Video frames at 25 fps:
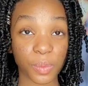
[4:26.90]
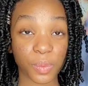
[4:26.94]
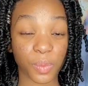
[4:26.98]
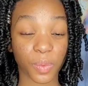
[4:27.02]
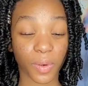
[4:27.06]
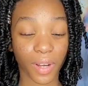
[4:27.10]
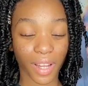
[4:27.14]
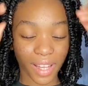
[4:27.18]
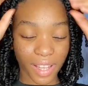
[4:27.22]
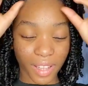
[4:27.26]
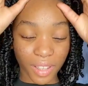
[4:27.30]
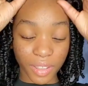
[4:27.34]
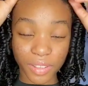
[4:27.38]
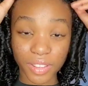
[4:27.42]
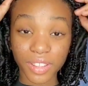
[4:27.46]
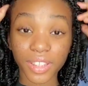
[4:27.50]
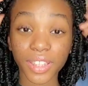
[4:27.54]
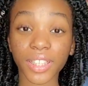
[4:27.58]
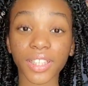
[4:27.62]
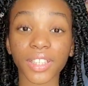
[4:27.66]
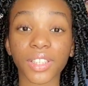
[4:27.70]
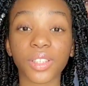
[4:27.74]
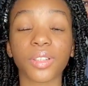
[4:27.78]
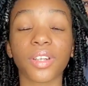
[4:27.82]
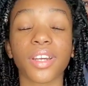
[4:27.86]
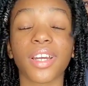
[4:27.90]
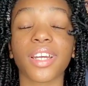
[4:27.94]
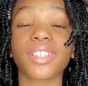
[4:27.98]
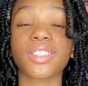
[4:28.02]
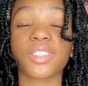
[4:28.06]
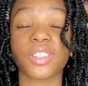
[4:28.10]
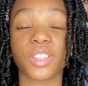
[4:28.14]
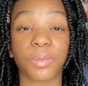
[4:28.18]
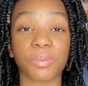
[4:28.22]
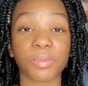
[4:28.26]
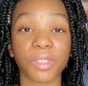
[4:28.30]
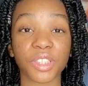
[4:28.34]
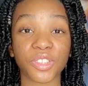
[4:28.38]
Well, thank you guys
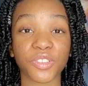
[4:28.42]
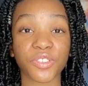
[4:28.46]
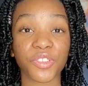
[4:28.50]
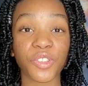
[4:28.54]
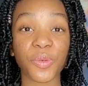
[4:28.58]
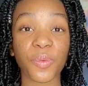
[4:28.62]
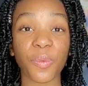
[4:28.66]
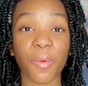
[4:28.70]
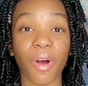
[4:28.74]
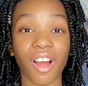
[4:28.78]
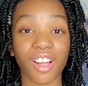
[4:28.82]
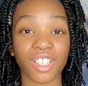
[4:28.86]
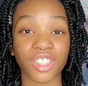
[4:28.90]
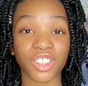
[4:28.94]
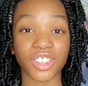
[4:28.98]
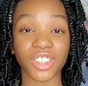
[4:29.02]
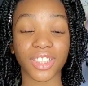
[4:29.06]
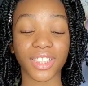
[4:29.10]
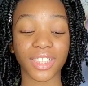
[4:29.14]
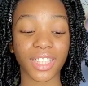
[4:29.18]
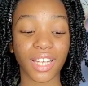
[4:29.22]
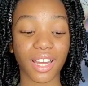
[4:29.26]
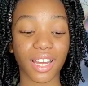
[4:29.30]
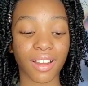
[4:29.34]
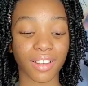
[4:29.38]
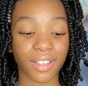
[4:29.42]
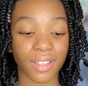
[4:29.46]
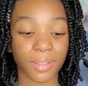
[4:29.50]
so much for watching.